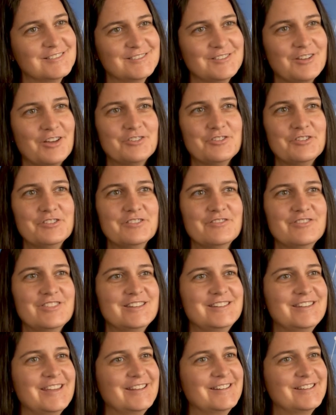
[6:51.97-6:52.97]
Not all of the
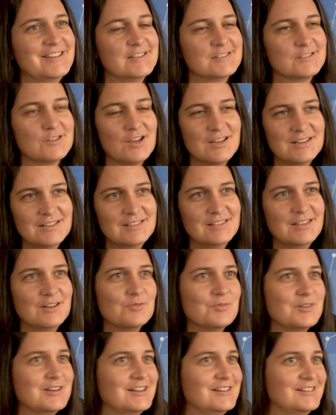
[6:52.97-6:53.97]
data has got in there
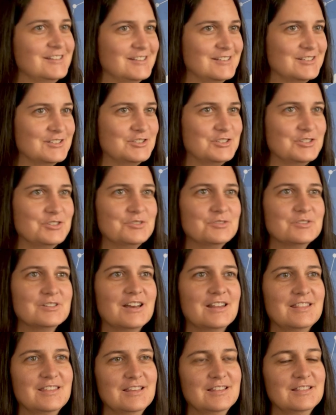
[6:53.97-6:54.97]
when it needed to, and
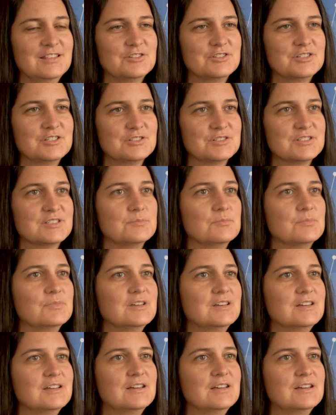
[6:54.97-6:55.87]
I think there's still some